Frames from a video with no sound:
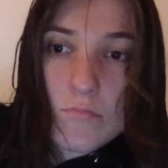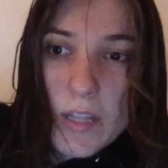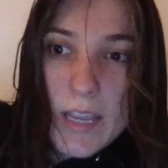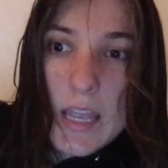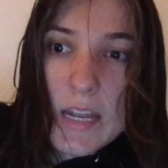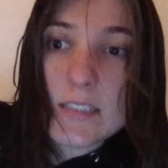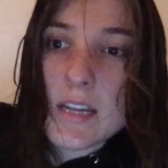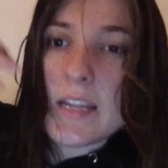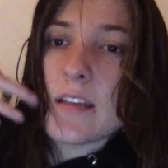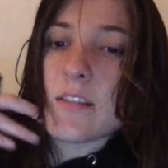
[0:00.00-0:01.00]
Like, it is
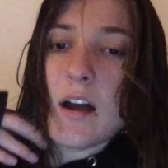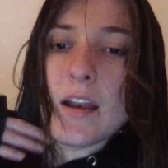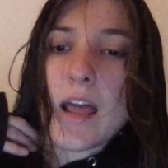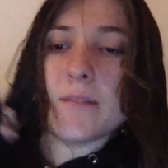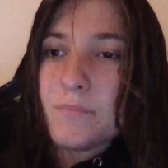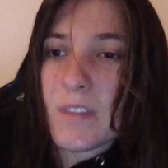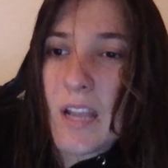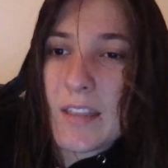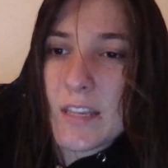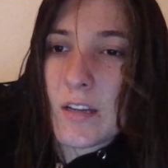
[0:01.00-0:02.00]
going to get done. And
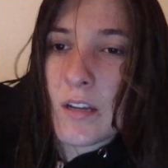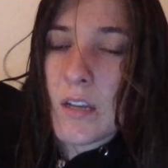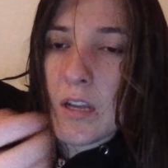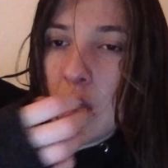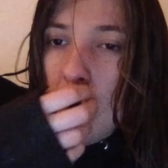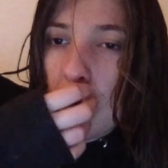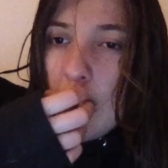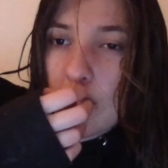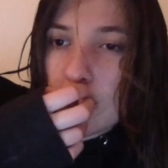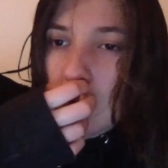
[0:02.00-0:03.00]
I think when I
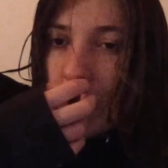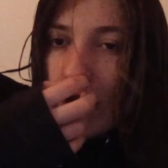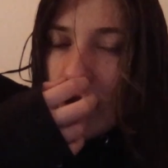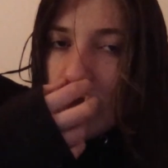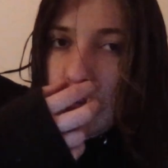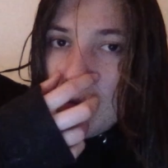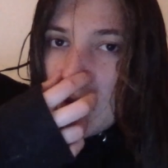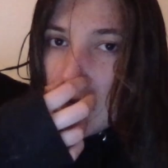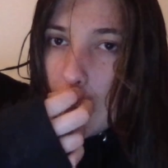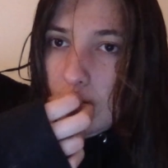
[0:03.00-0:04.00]
was starting, I had so
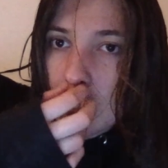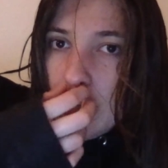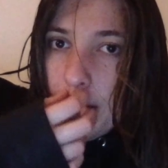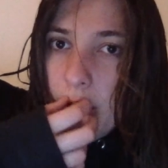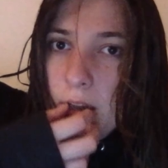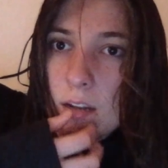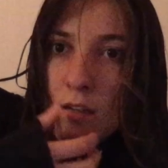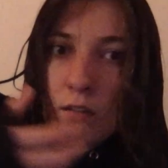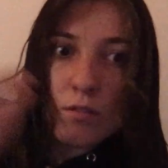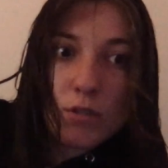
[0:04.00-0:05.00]
many doubts, like, am I going
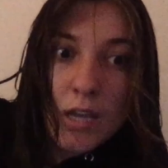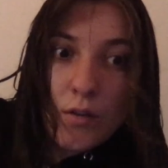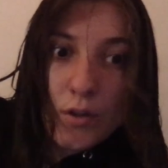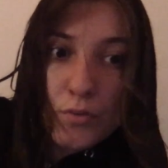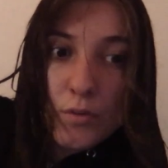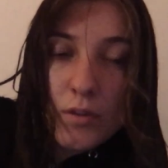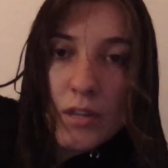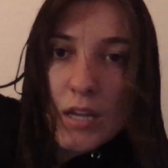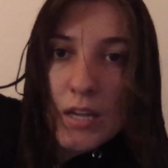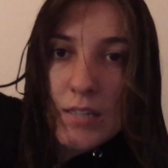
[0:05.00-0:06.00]
to carry through with
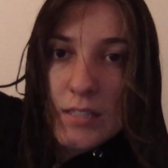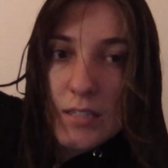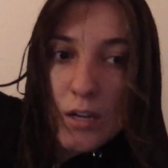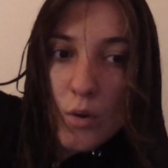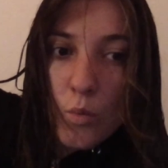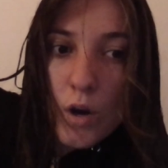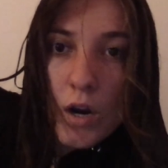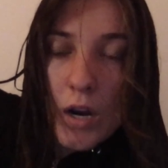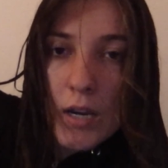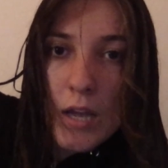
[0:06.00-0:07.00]
this? Is it going to
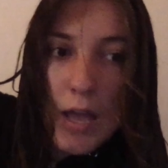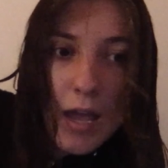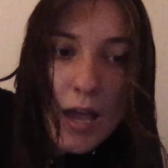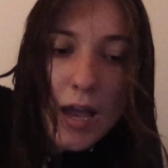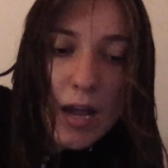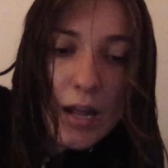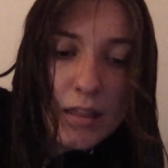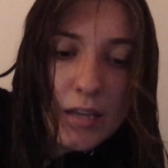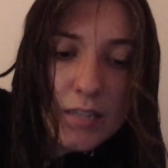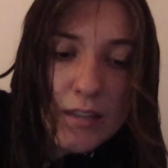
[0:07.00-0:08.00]
work? And I
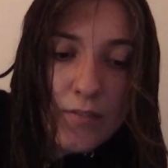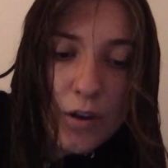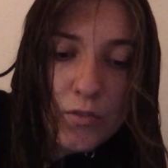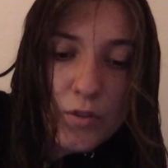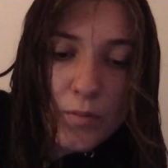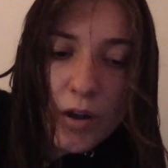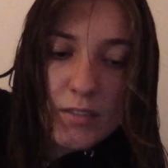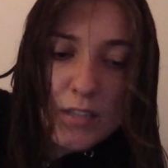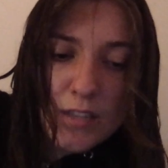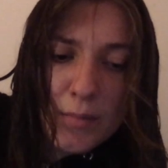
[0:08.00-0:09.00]
think as I've gone through the
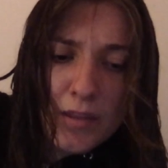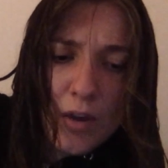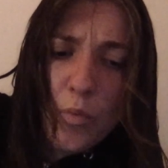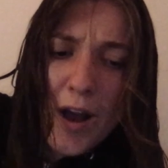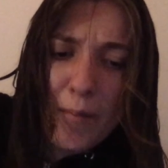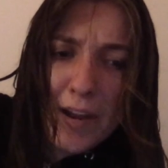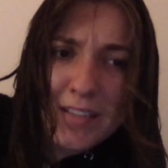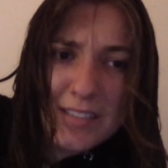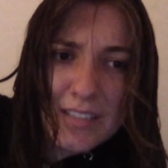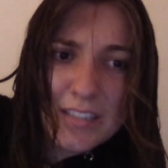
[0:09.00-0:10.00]
process, I've been like, wow, my
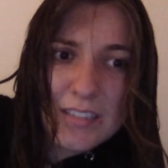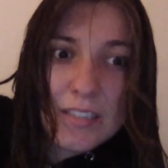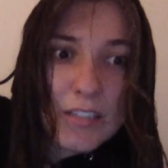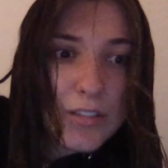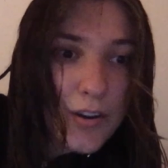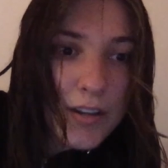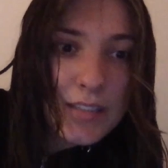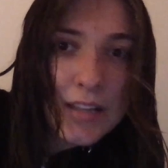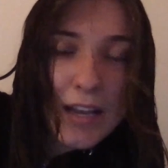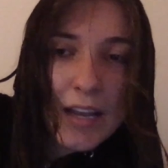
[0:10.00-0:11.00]
consistency is
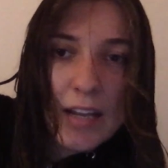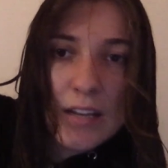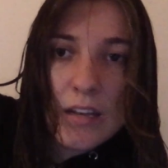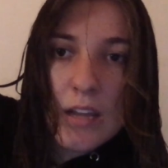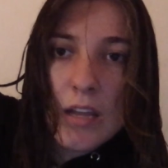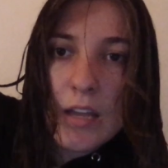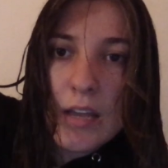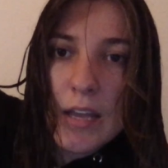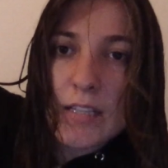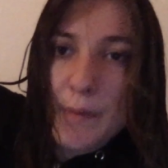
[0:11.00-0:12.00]
crazy. Like, I didn't
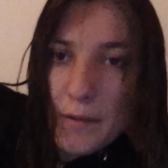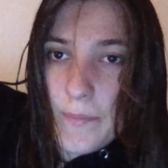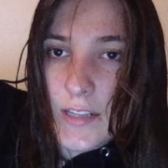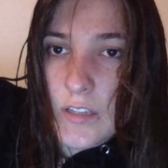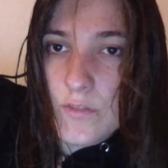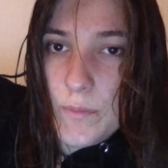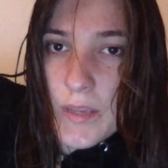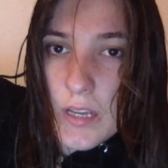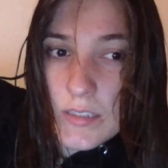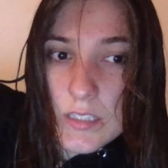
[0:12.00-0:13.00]
expect myself to
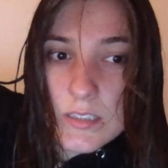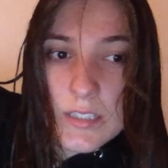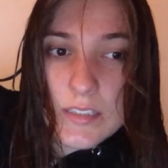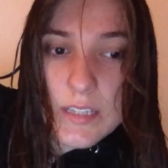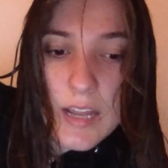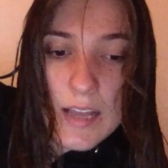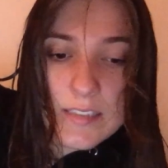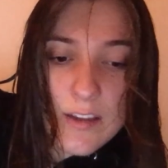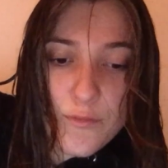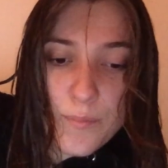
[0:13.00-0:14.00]
be as consistent as
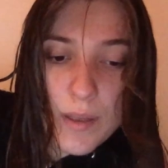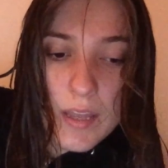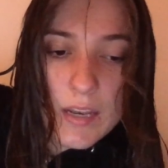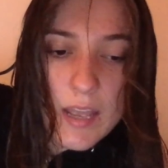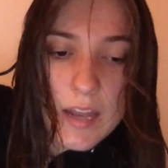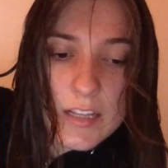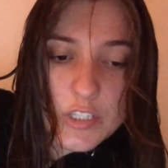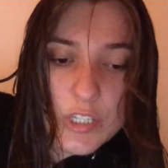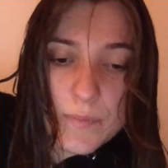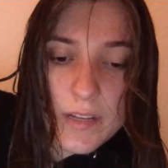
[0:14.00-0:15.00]
I've been. And it's
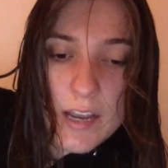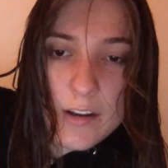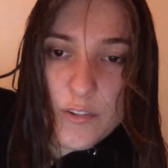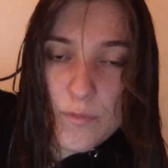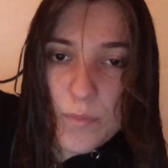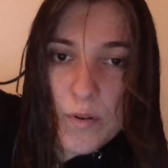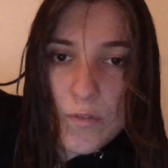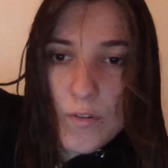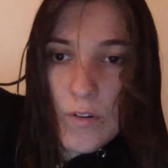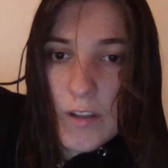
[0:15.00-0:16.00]
just been kind of
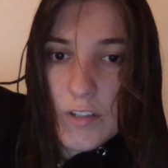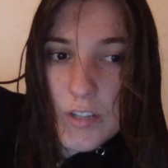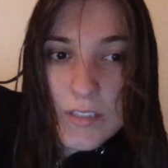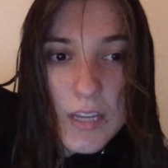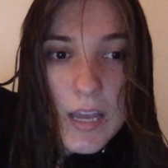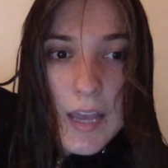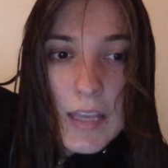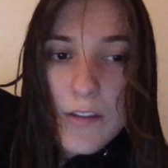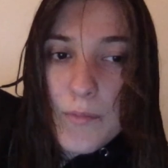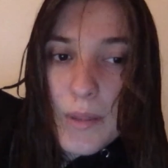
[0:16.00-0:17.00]
beautiful and just
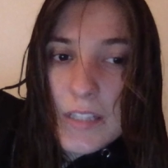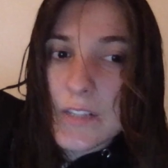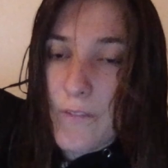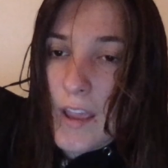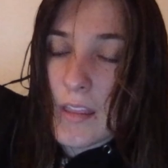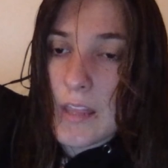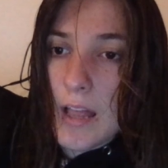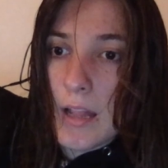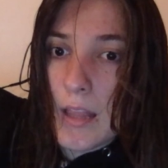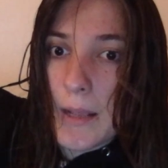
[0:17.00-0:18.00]
giving me this faith
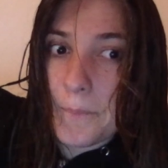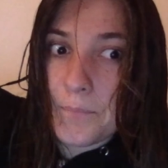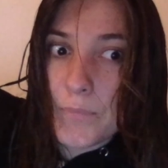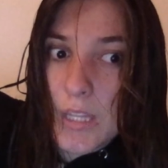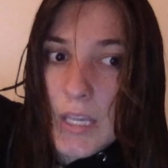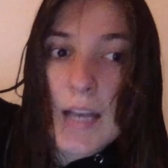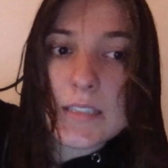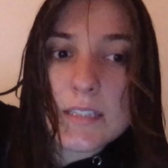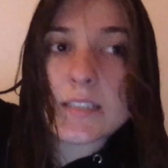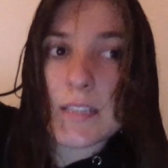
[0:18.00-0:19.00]
that, like, yes,
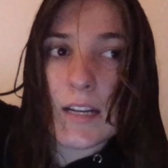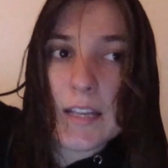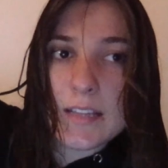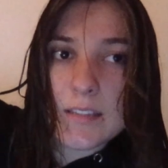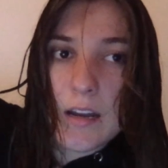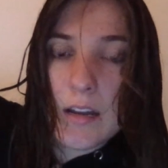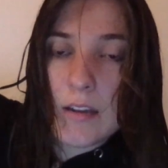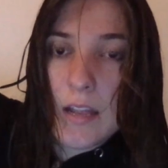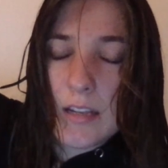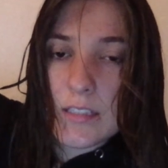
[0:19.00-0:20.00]
this is going to get done
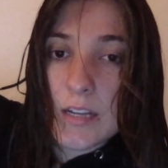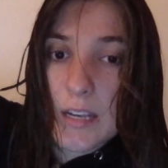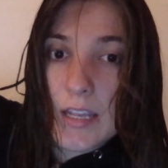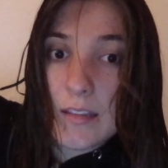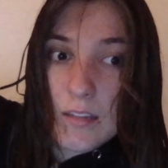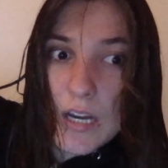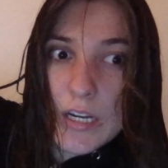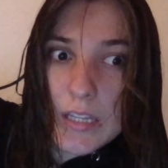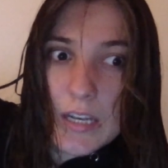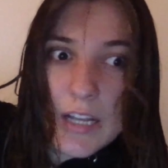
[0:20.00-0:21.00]
and it's going to get done
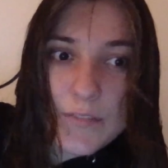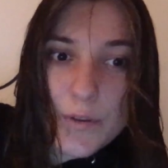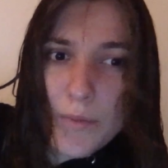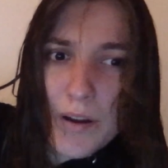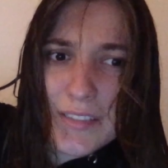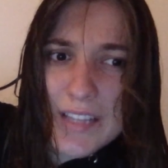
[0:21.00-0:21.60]
in the next few months.